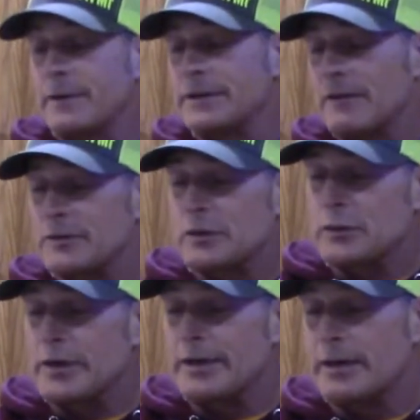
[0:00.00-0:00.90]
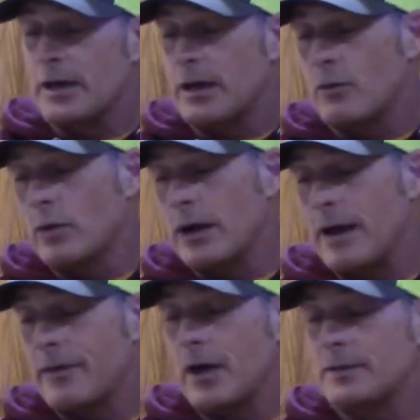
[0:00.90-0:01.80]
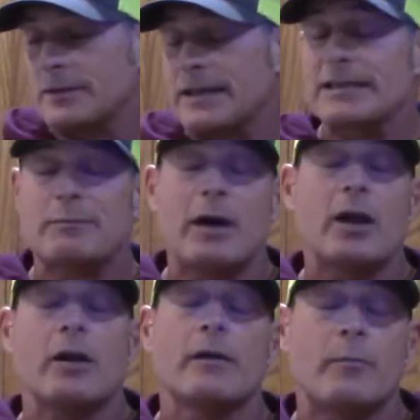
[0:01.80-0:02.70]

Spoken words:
the difference between what I think's better,